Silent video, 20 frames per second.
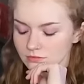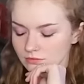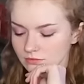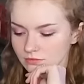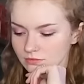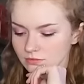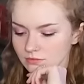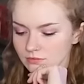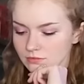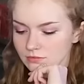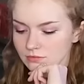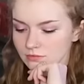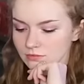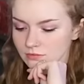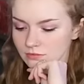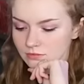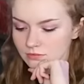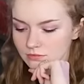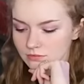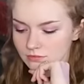
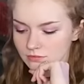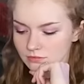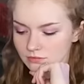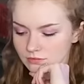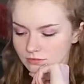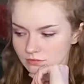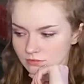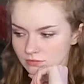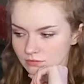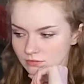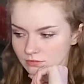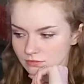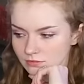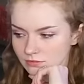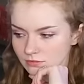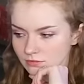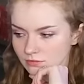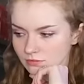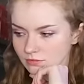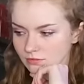
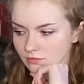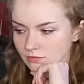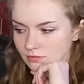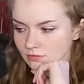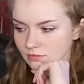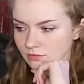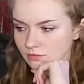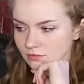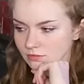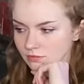The person shown says nothing.